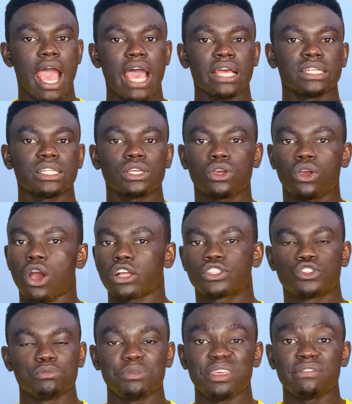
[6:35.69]
And it got
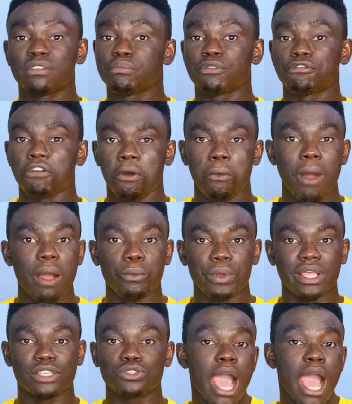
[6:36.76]
to me even before one week.